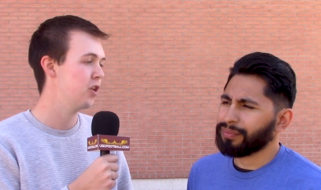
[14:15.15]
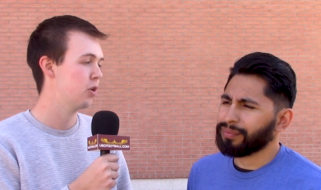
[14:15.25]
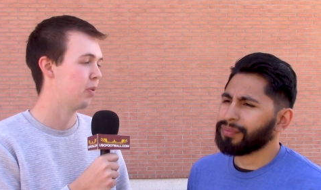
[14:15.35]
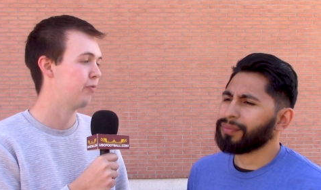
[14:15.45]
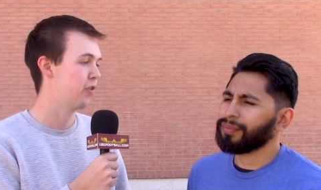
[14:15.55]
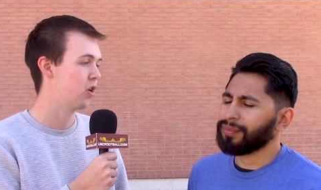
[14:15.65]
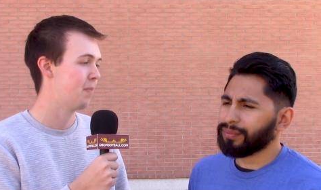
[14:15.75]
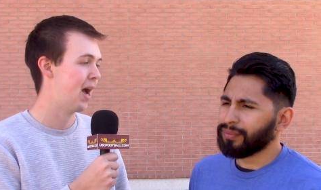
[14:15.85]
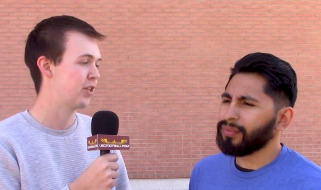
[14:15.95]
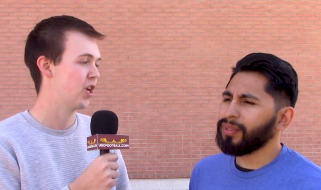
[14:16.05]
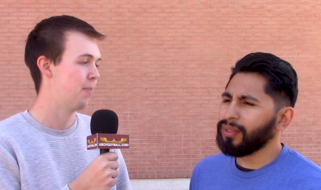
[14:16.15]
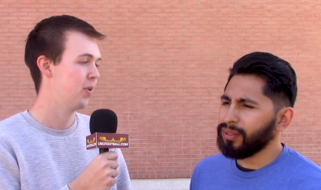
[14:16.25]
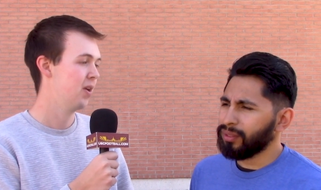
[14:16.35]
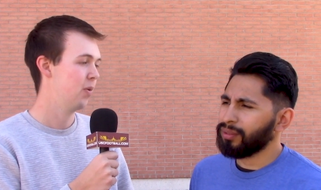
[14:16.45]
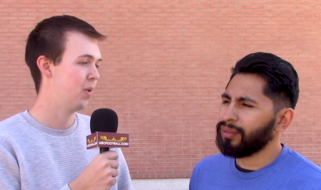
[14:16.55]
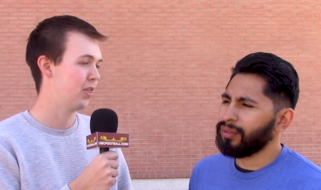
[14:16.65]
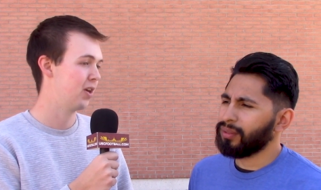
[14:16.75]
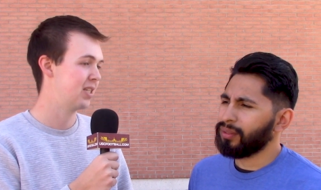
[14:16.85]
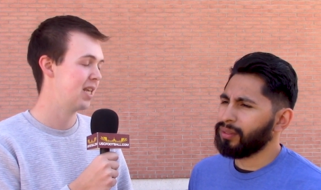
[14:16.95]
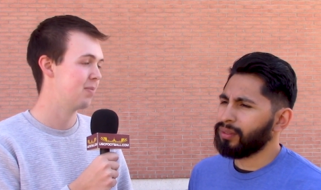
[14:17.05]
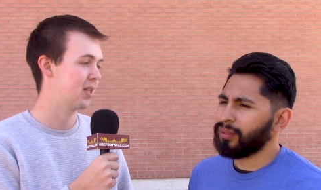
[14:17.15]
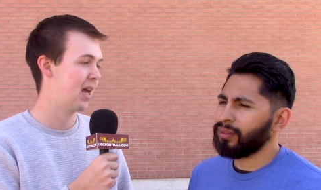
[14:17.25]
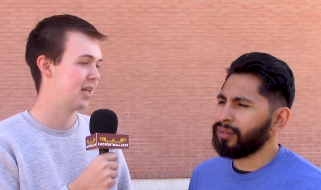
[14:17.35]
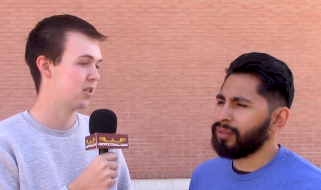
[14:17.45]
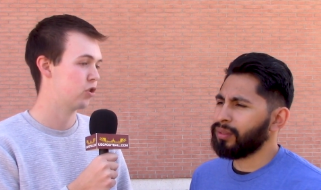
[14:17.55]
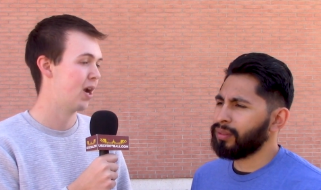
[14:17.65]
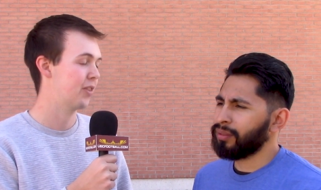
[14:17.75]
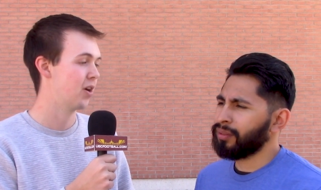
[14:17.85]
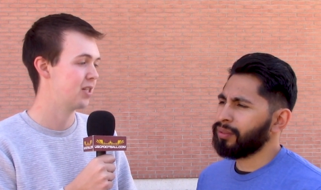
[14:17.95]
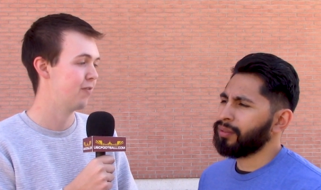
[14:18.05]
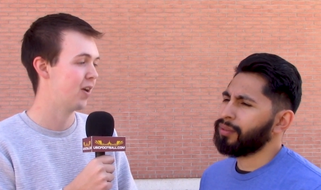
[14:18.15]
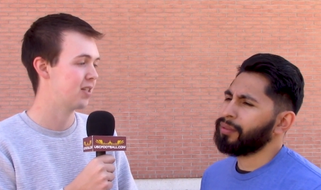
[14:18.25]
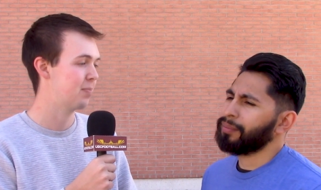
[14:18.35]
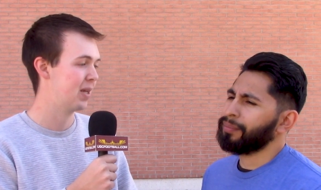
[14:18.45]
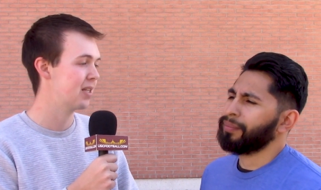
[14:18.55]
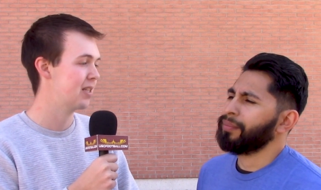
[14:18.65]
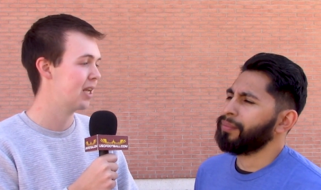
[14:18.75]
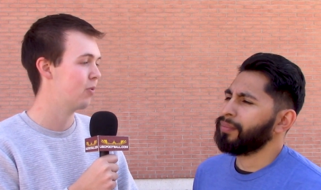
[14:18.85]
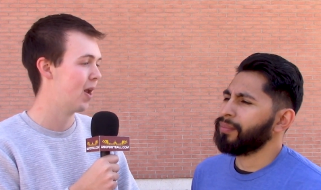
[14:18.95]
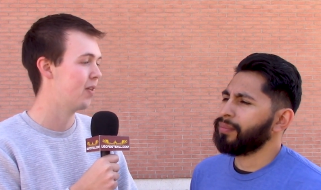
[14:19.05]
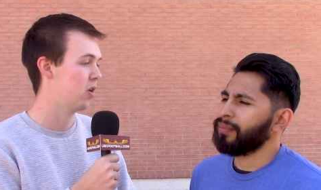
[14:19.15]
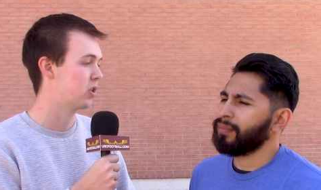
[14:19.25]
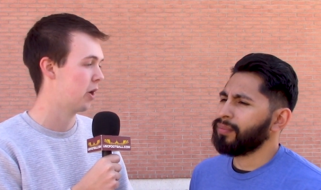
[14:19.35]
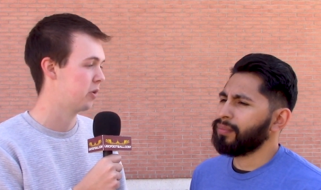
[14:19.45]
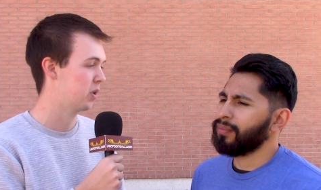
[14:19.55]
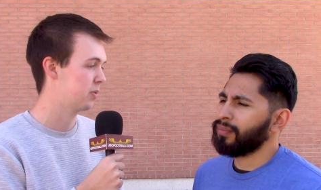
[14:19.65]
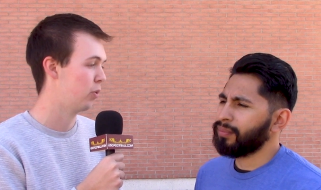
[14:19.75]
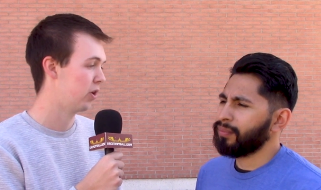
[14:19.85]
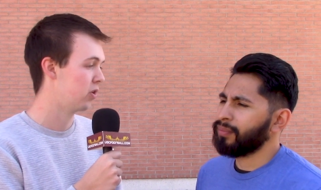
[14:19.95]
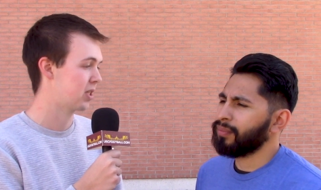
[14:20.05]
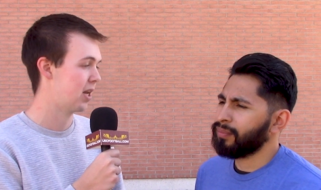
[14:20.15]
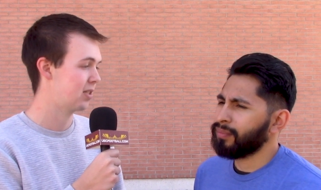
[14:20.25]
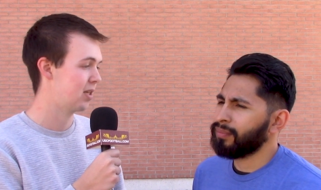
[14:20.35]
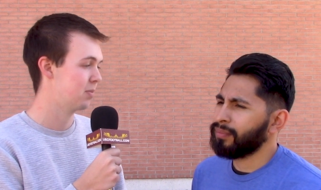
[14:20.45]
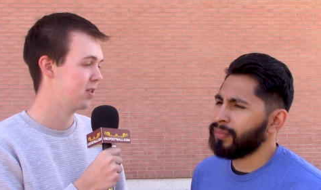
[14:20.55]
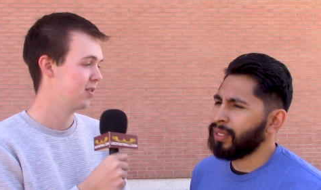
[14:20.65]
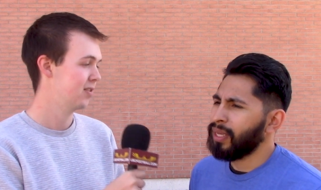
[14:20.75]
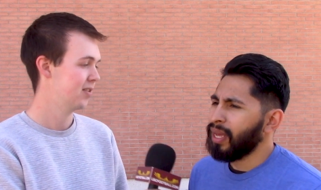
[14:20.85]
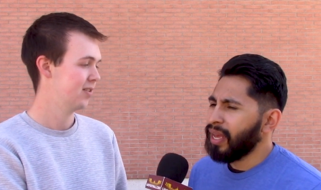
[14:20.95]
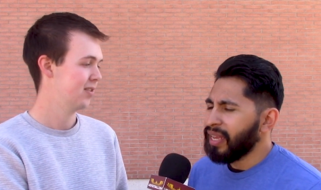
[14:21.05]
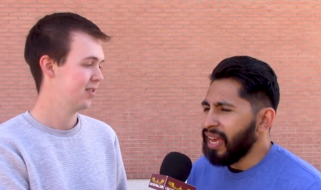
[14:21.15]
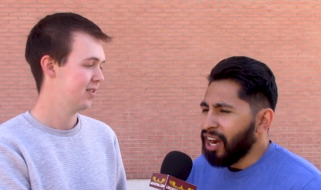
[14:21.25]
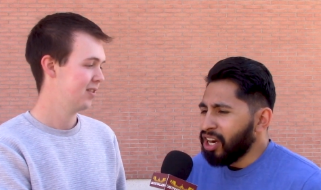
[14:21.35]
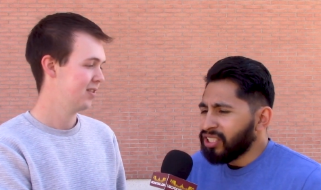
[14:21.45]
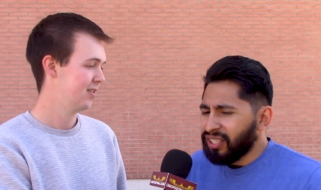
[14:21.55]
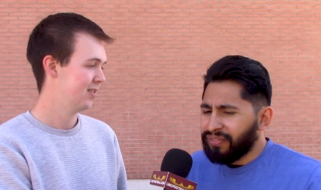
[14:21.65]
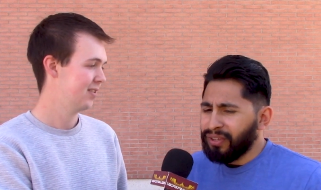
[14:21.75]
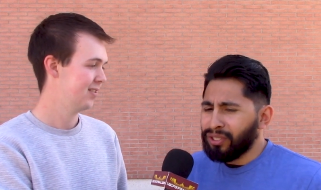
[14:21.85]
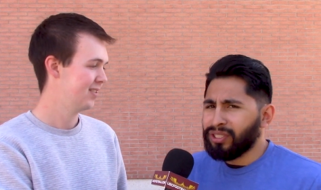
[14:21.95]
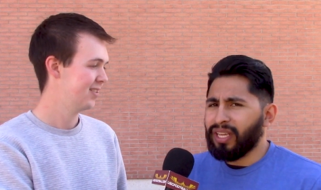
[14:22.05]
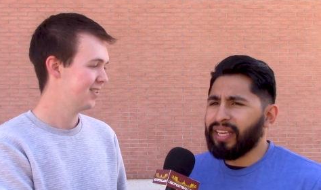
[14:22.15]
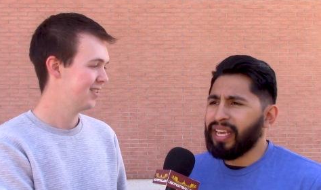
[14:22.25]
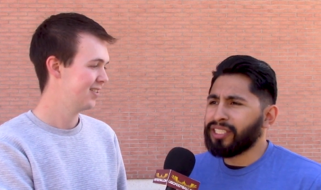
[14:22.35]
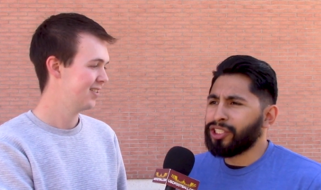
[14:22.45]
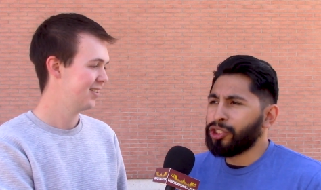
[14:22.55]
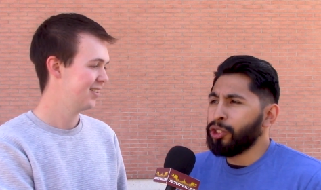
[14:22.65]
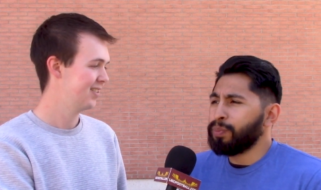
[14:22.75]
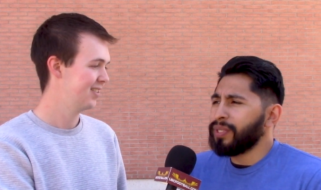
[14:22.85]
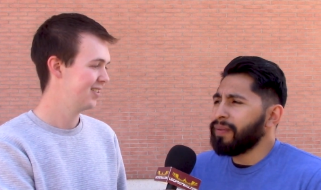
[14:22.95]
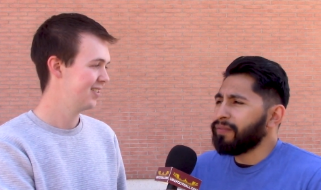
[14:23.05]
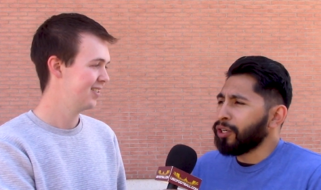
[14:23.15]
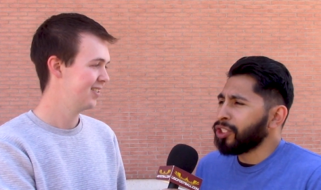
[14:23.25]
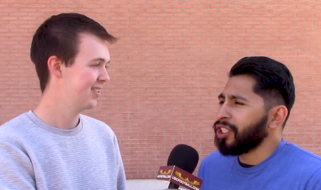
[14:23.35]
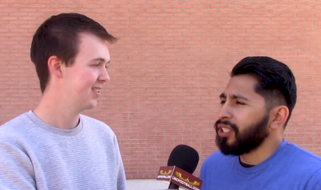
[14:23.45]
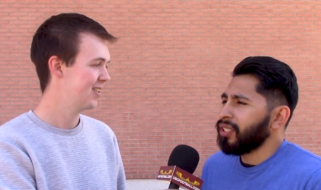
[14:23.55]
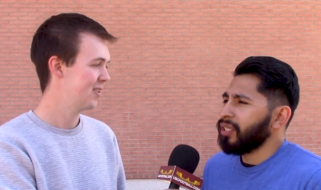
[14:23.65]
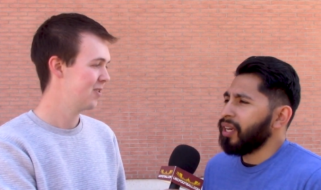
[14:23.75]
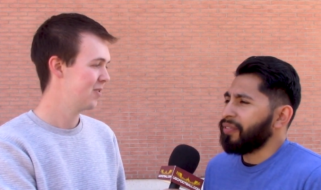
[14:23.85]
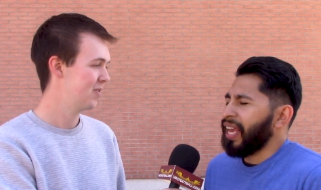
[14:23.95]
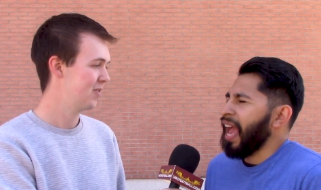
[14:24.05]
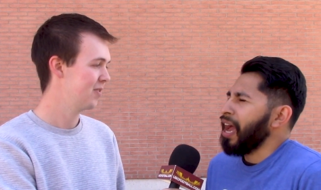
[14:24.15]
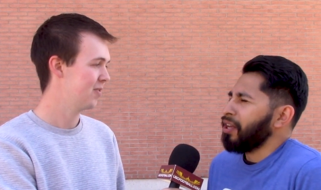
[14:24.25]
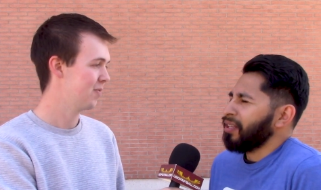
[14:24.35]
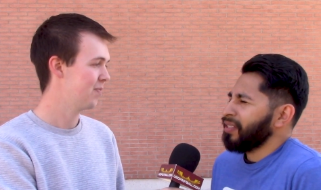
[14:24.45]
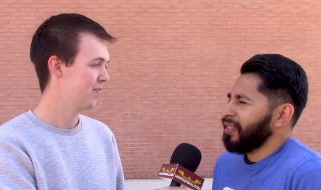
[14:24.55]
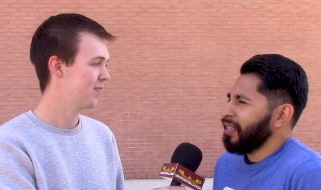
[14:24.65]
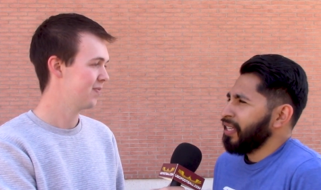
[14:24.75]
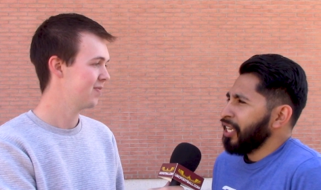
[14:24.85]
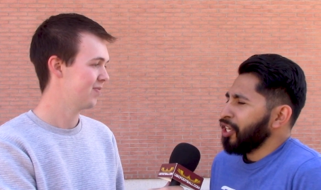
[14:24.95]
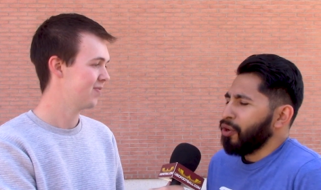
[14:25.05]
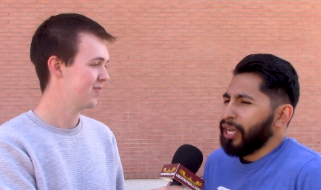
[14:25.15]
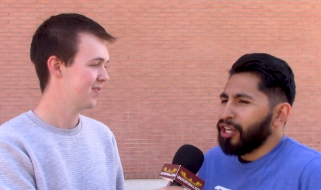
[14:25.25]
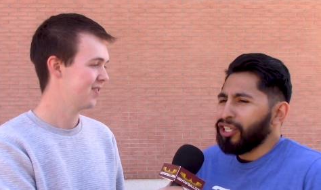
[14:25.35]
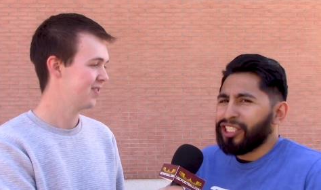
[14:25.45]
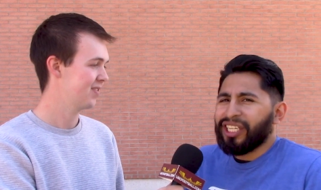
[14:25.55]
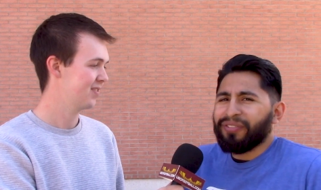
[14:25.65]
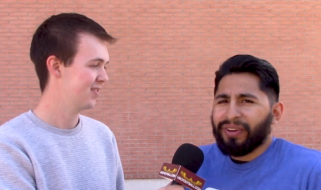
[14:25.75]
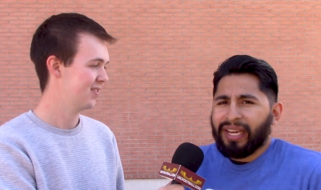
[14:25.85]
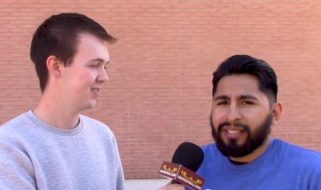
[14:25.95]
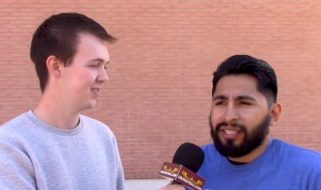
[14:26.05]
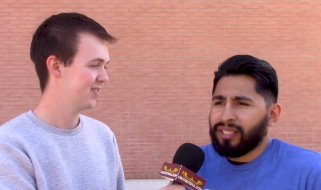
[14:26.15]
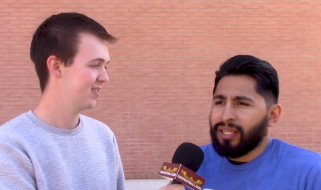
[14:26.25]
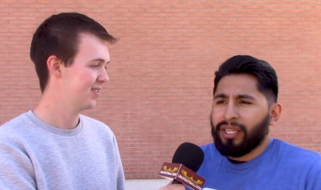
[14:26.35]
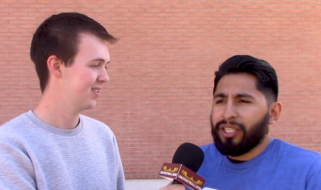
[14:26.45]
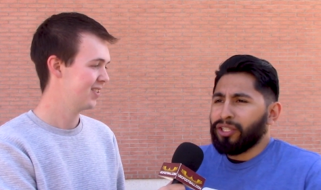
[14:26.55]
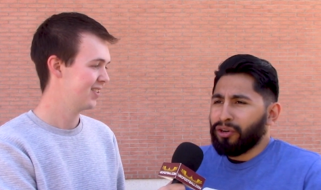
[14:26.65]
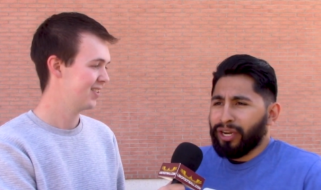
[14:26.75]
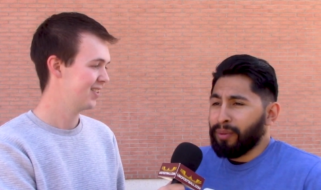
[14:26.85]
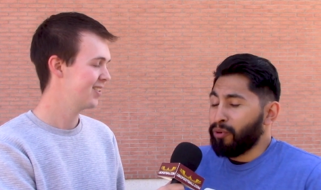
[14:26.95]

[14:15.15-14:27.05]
Speaker 1: you'd prefer to match up with a team that has a strength on defense because Lincoln Riley knows how to exploit those kind of teams.
Speaker 2: Yeah, it honestly feels like a souped-up version of Cal. You know, a good defense, Notre Dame,